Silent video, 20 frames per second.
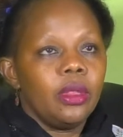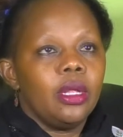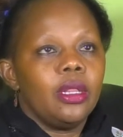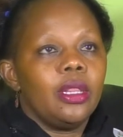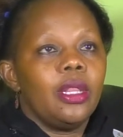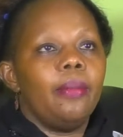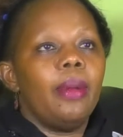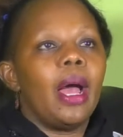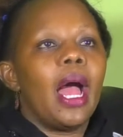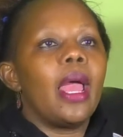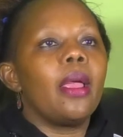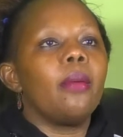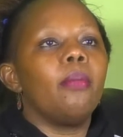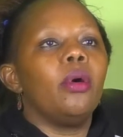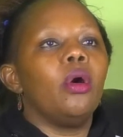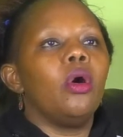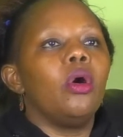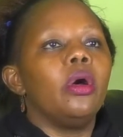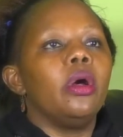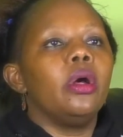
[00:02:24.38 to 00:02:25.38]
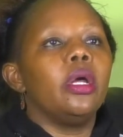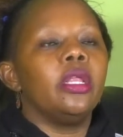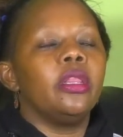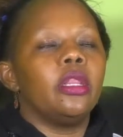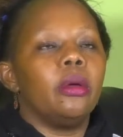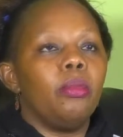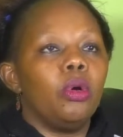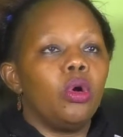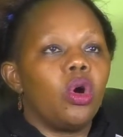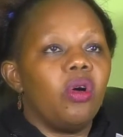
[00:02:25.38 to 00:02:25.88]
the Bible in
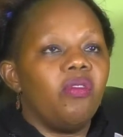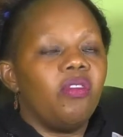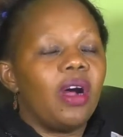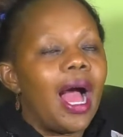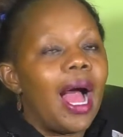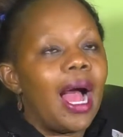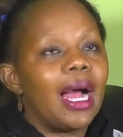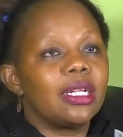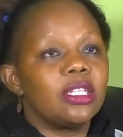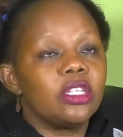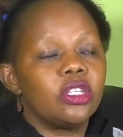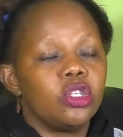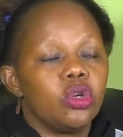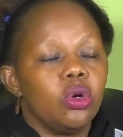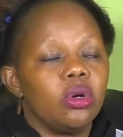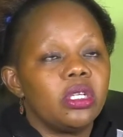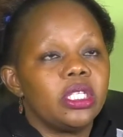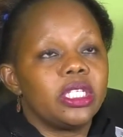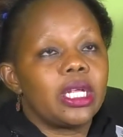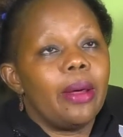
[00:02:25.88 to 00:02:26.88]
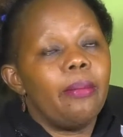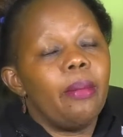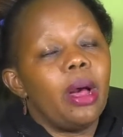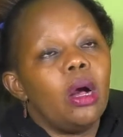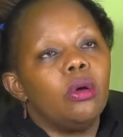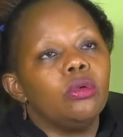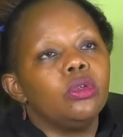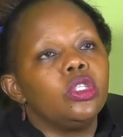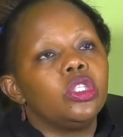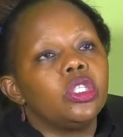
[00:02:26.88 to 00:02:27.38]
the book of Acts talks
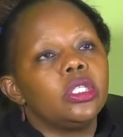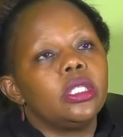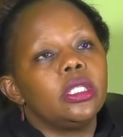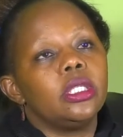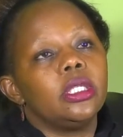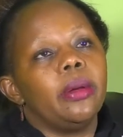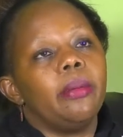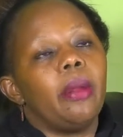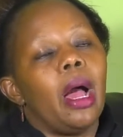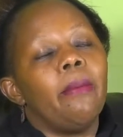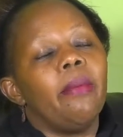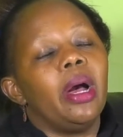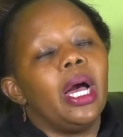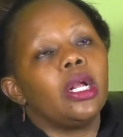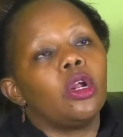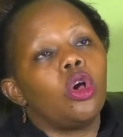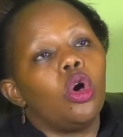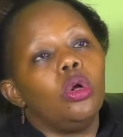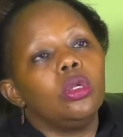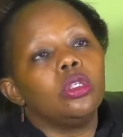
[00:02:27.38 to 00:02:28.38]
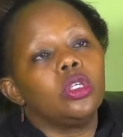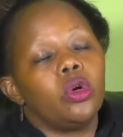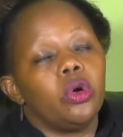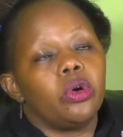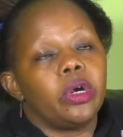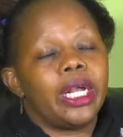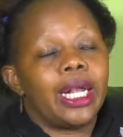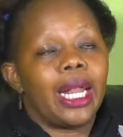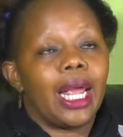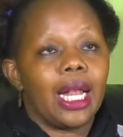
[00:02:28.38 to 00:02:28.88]
about the, a man called
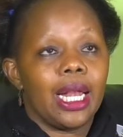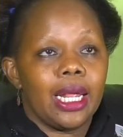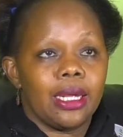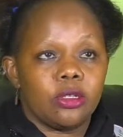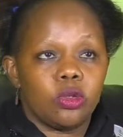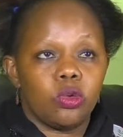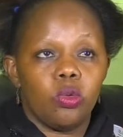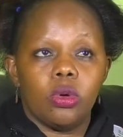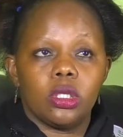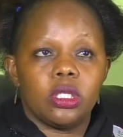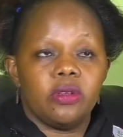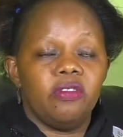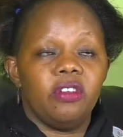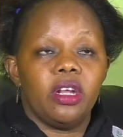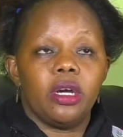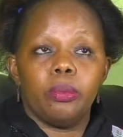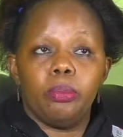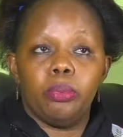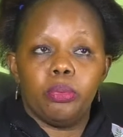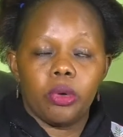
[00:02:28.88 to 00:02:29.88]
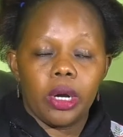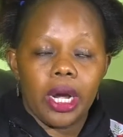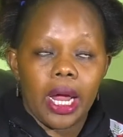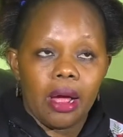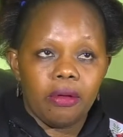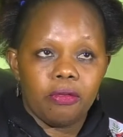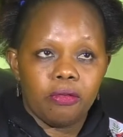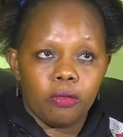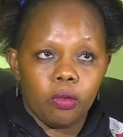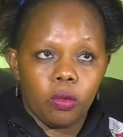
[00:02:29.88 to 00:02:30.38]
Cornelius who was very
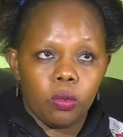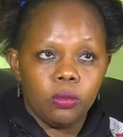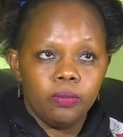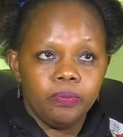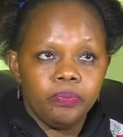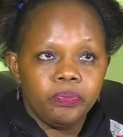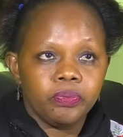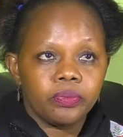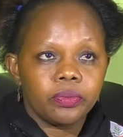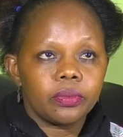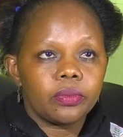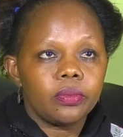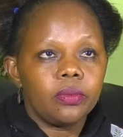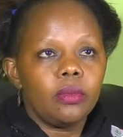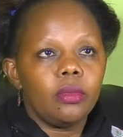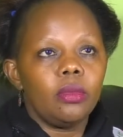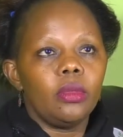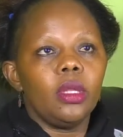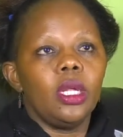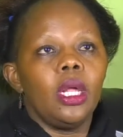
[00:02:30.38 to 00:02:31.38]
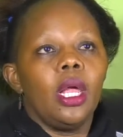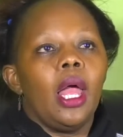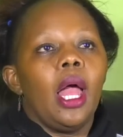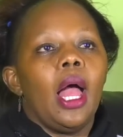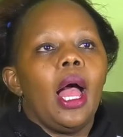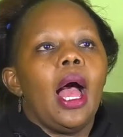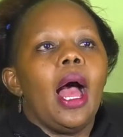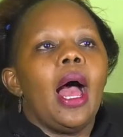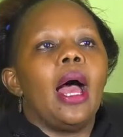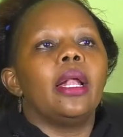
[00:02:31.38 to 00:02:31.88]
prayerful.
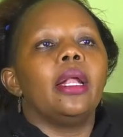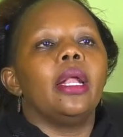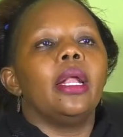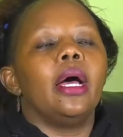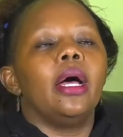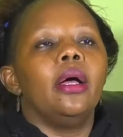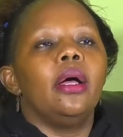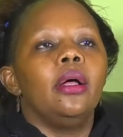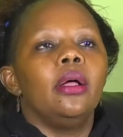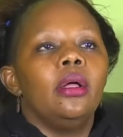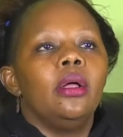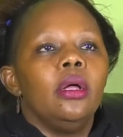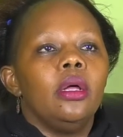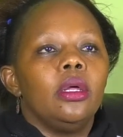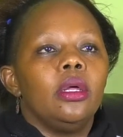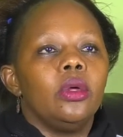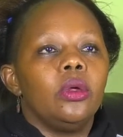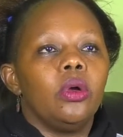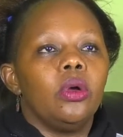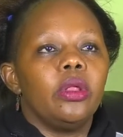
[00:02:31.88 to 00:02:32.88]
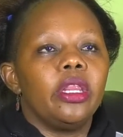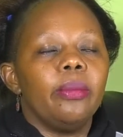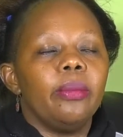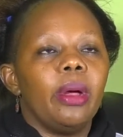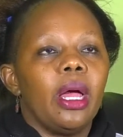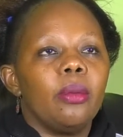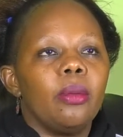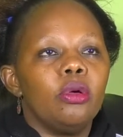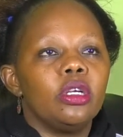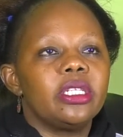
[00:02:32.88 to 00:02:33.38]
And uh, you know, the
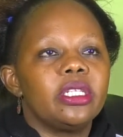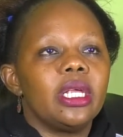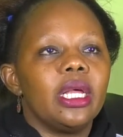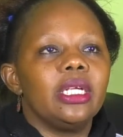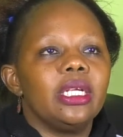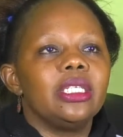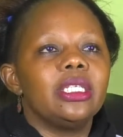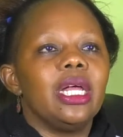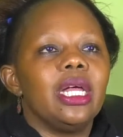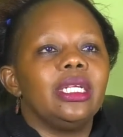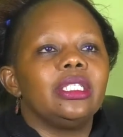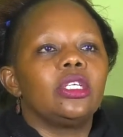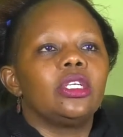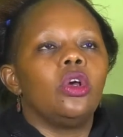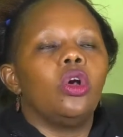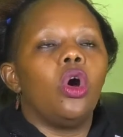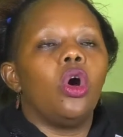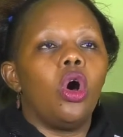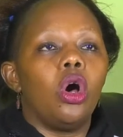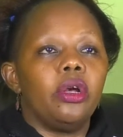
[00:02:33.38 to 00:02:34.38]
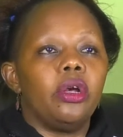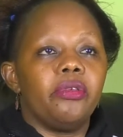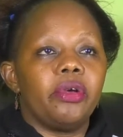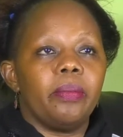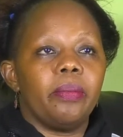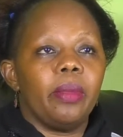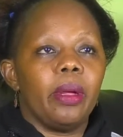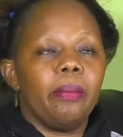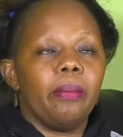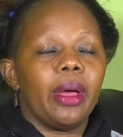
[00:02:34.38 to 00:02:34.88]
Bible says that God
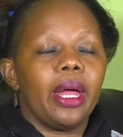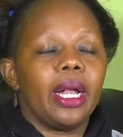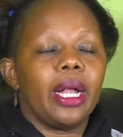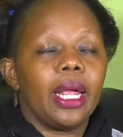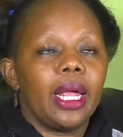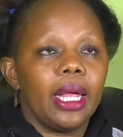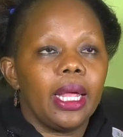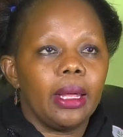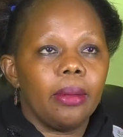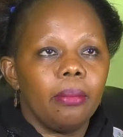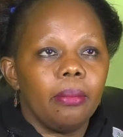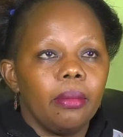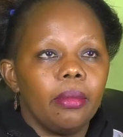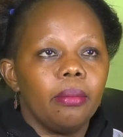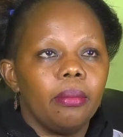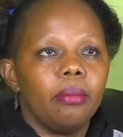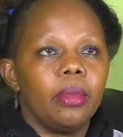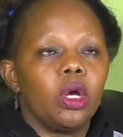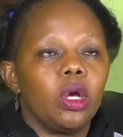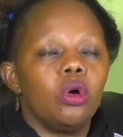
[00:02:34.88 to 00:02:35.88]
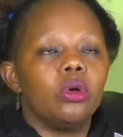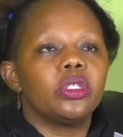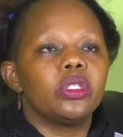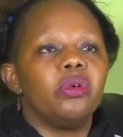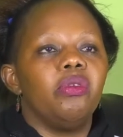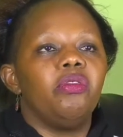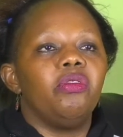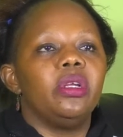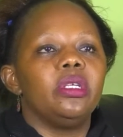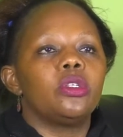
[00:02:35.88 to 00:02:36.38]
remembered him because
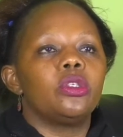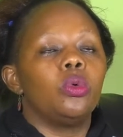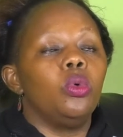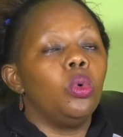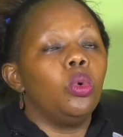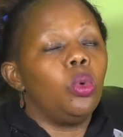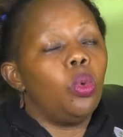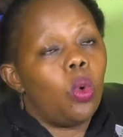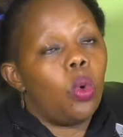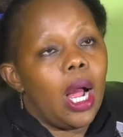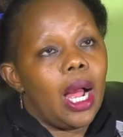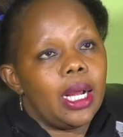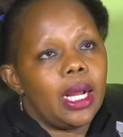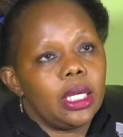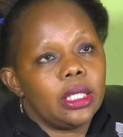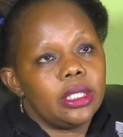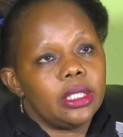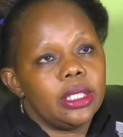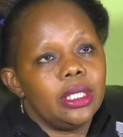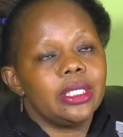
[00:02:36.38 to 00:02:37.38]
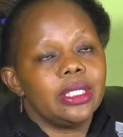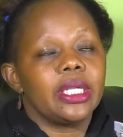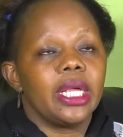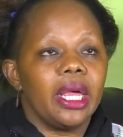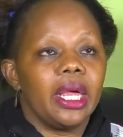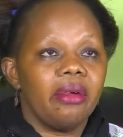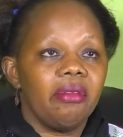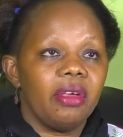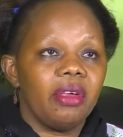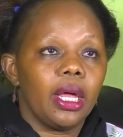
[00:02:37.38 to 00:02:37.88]
of his good works, his
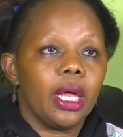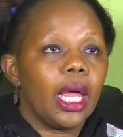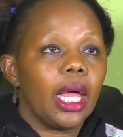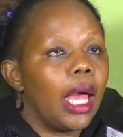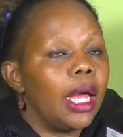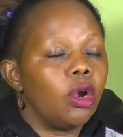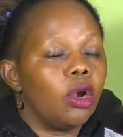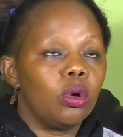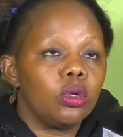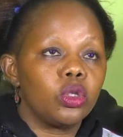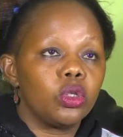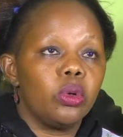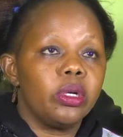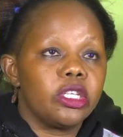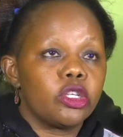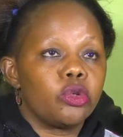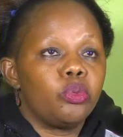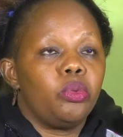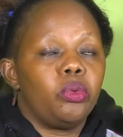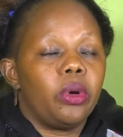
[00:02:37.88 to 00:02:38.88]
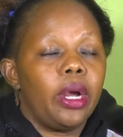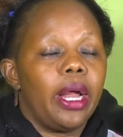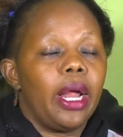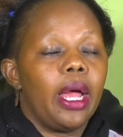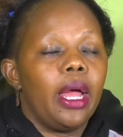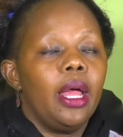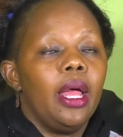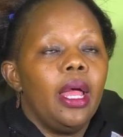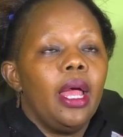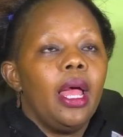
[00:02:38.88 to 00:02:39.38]
giving, and also his
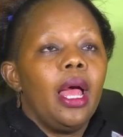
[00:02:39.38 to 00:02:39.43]
prayer.